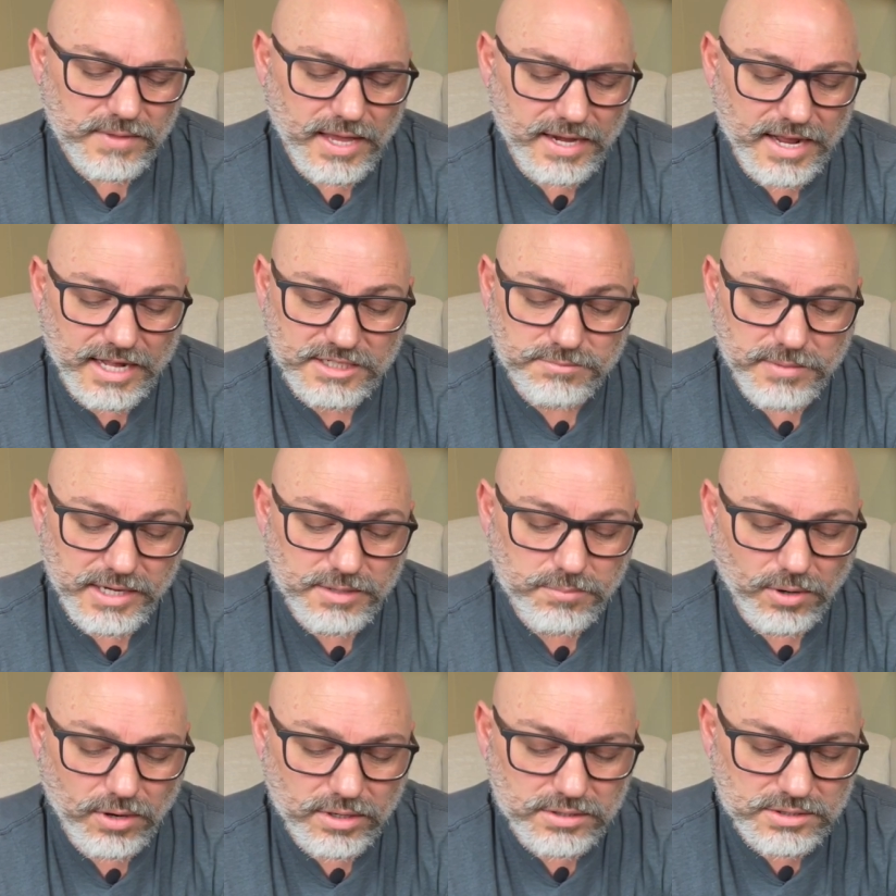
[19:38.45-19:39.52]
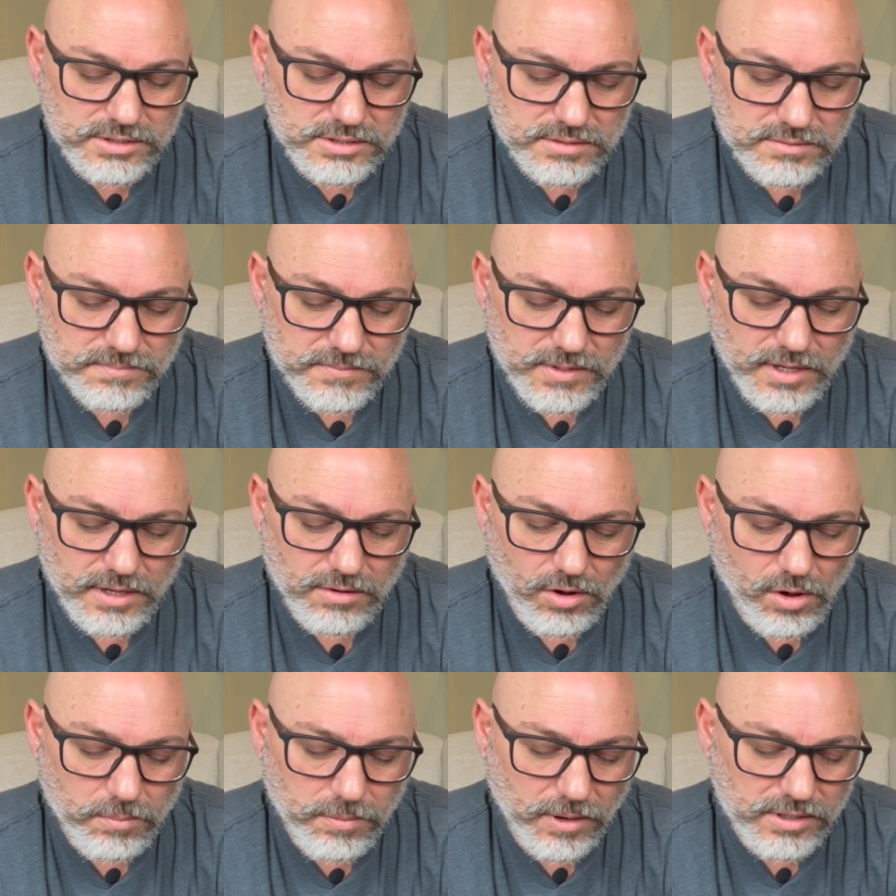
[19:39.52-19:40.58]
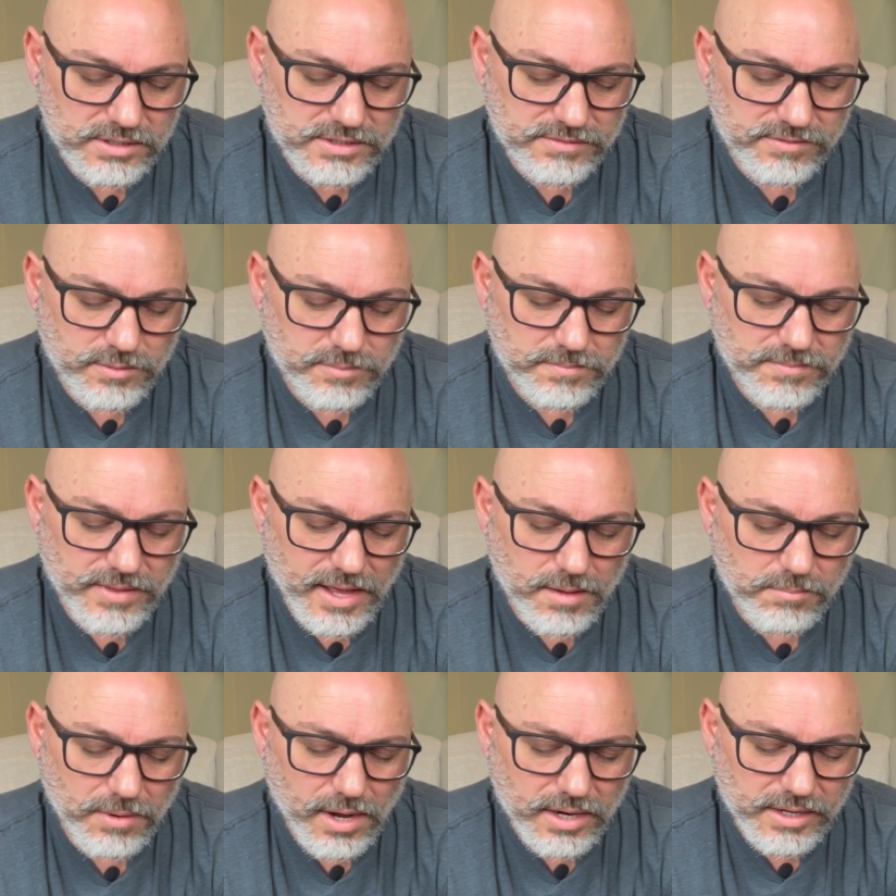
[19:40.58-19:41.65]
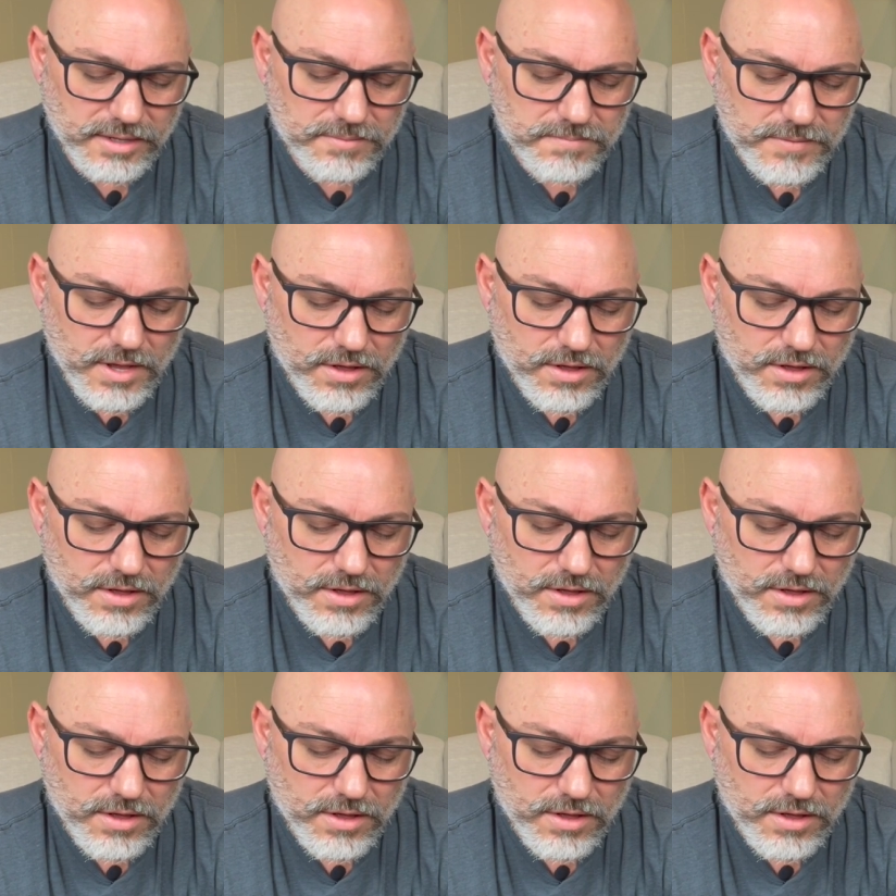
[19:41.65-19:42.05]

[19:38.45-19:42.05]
and has many parts, and all parts of that body,